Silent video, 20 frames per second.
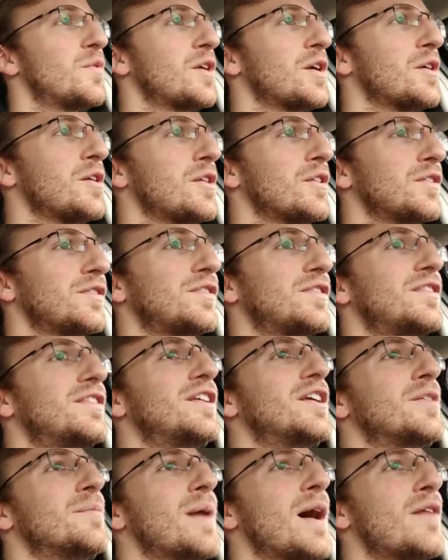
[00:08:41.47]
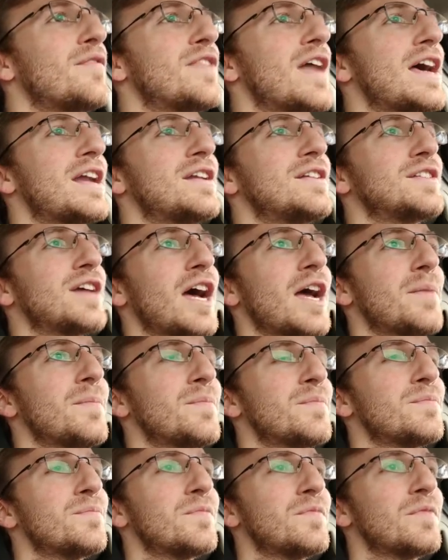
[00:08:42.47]
We'll see about that in time.
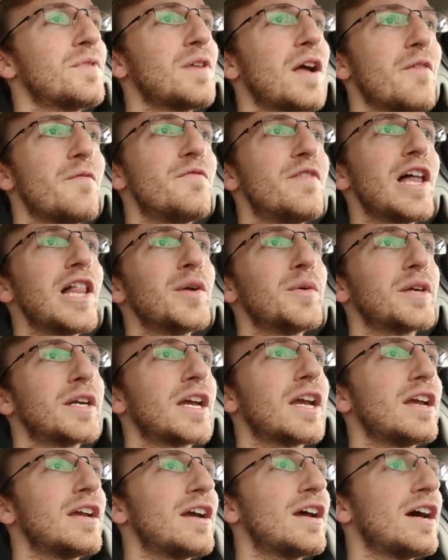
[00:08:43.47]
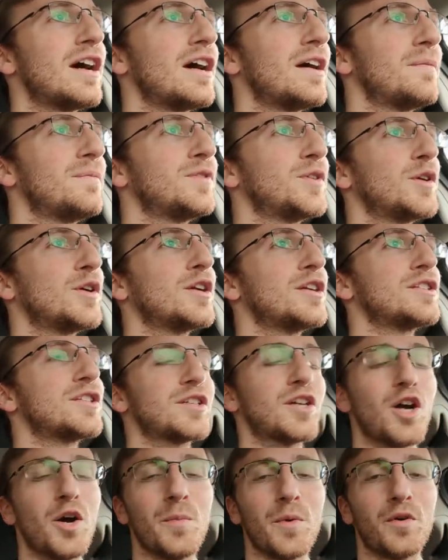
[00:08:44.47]
I'm following a Toyota
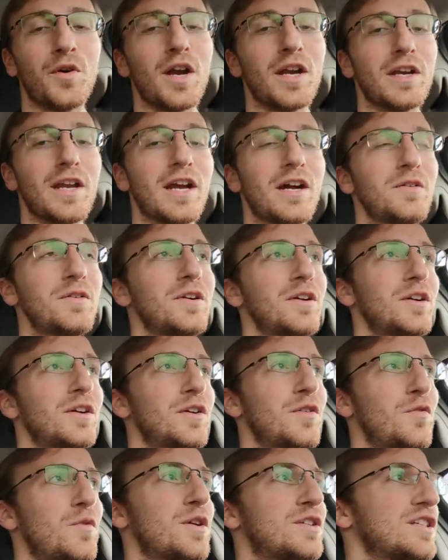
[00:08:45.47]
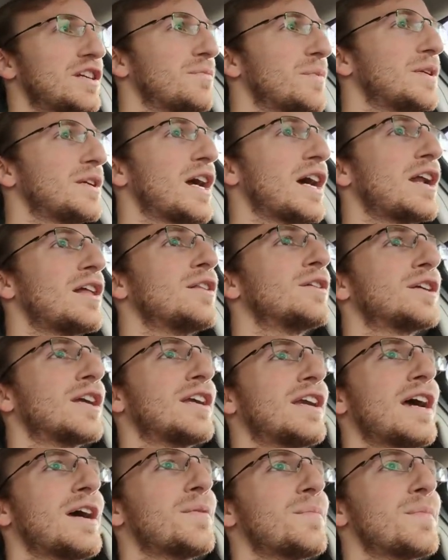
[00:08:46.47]
Tacoma right now, which I've been kind of
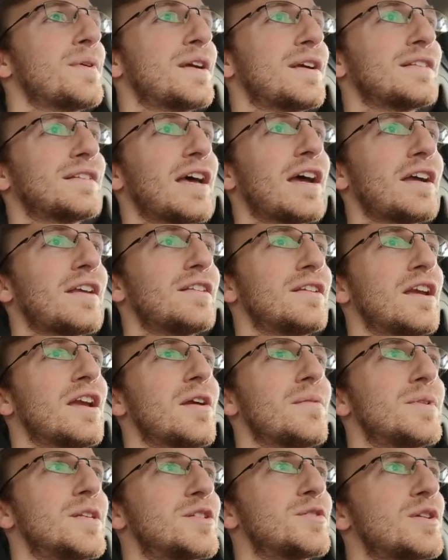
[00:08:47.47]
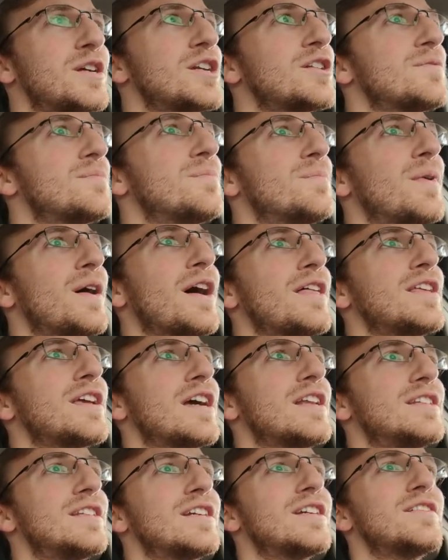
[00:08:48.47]
looking at because I'm intrigued by the
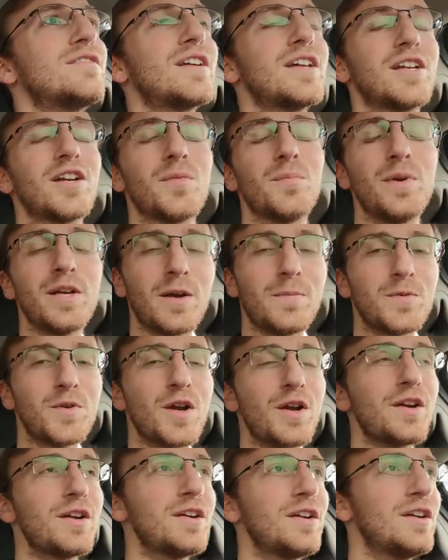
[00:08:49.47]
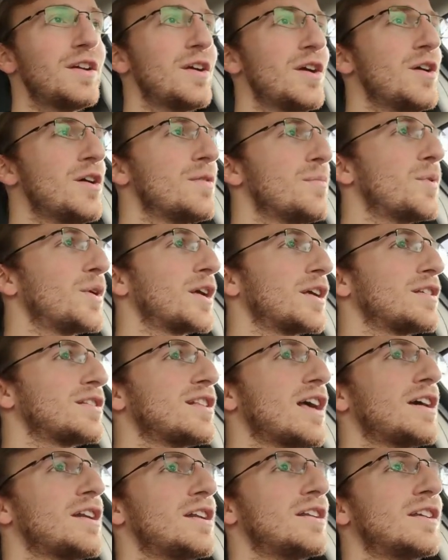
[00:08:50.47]
idea of getting a pickup truck, putting a
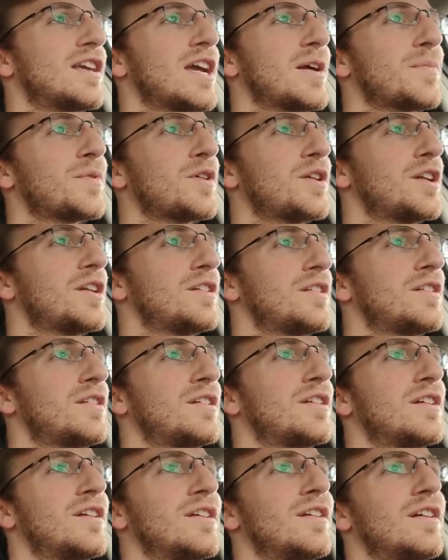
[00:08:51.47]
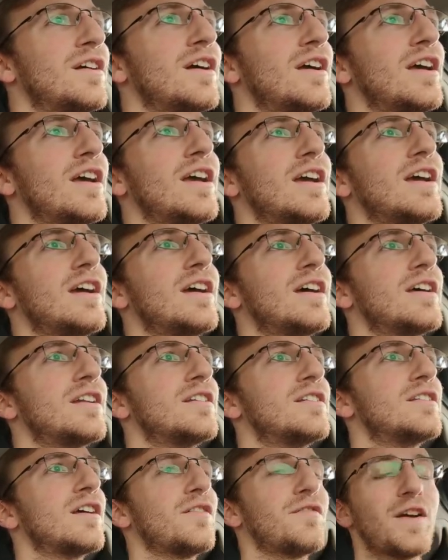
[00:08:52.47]
slide-in camper in it,
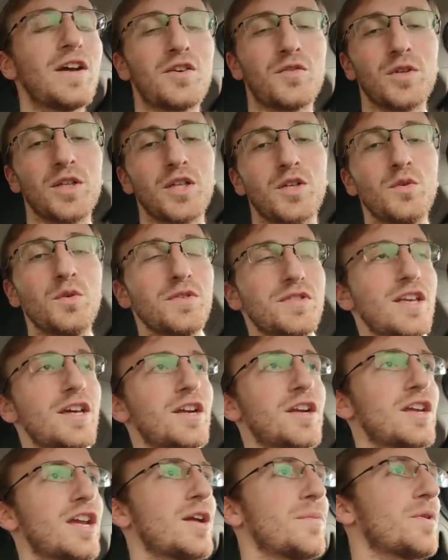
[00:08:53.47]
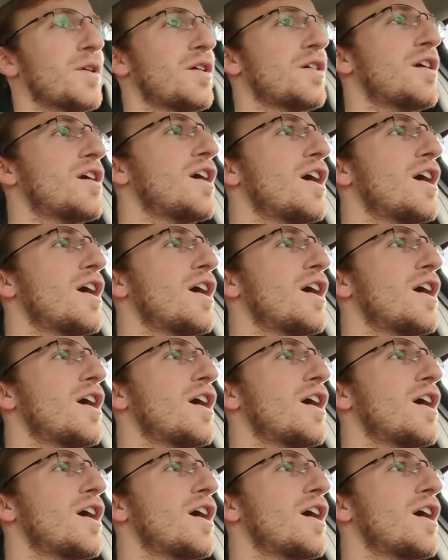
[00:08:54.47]
and I found a really cool slide-in camper.